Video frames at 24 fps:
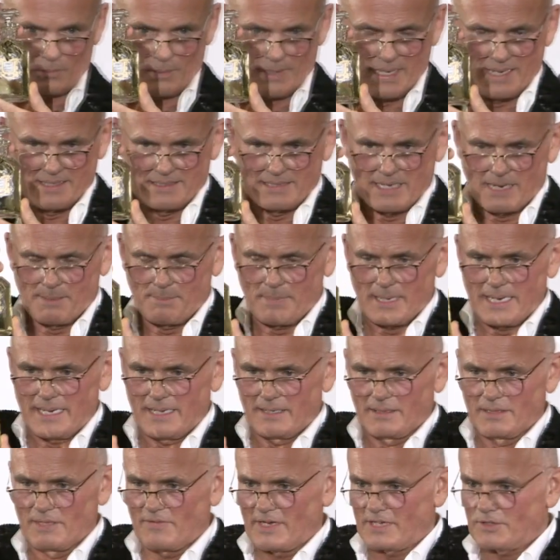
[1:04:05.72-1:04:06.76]
will end up
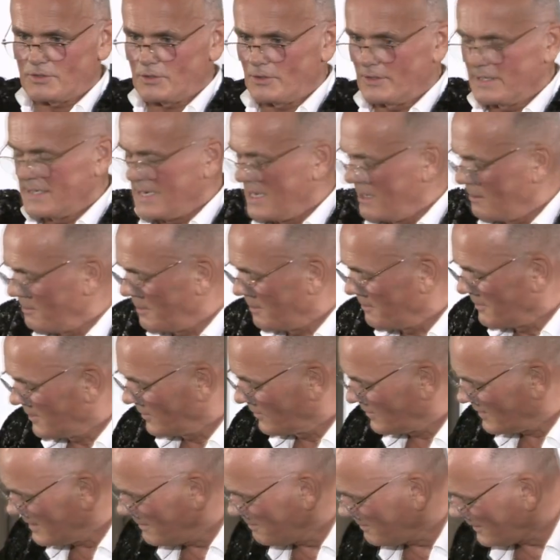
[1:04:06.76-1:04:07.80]
in the Victoria and Albert
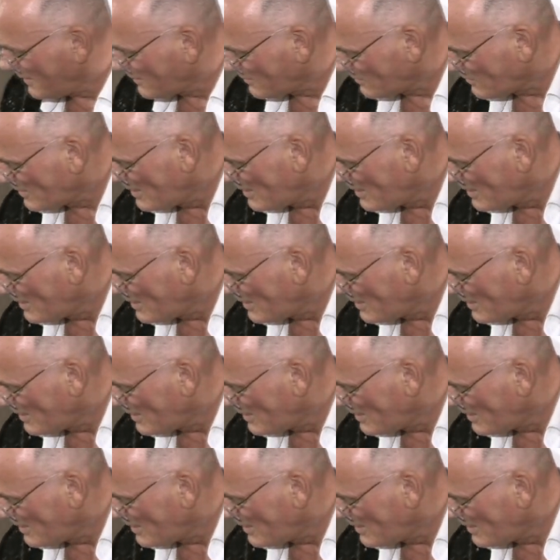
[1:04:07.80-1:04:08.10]
Museum because